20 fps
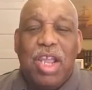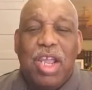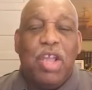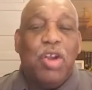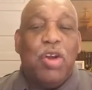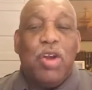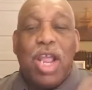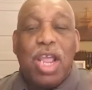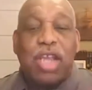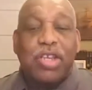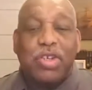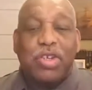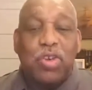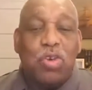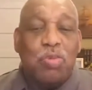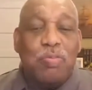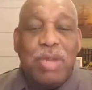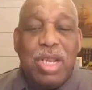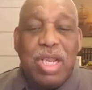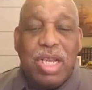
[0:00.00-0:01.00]

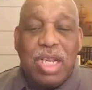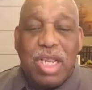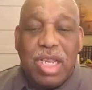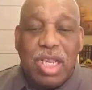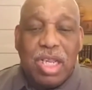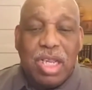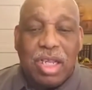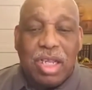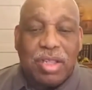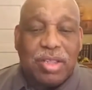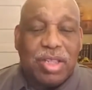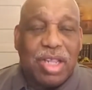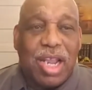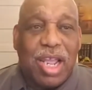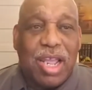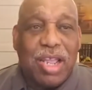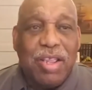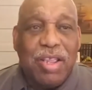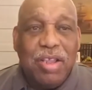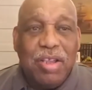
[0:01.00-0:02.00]
international meeting that
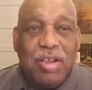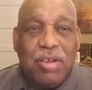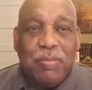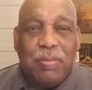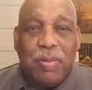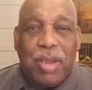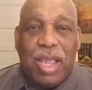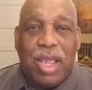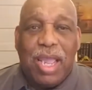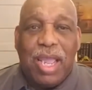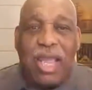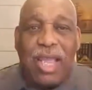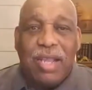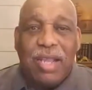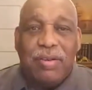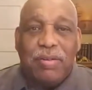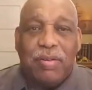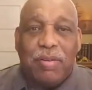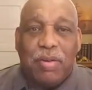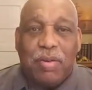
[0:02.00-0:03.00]
I
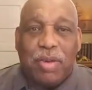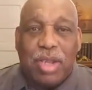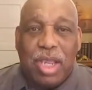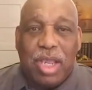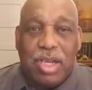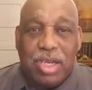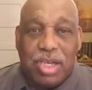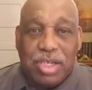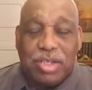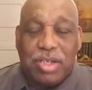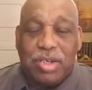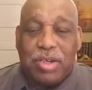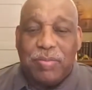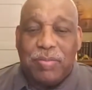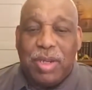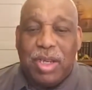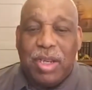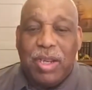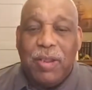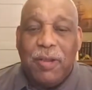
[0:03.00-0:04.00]
had, okay, listen to
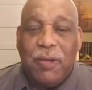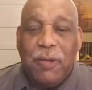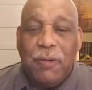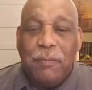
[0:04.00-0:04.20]
me,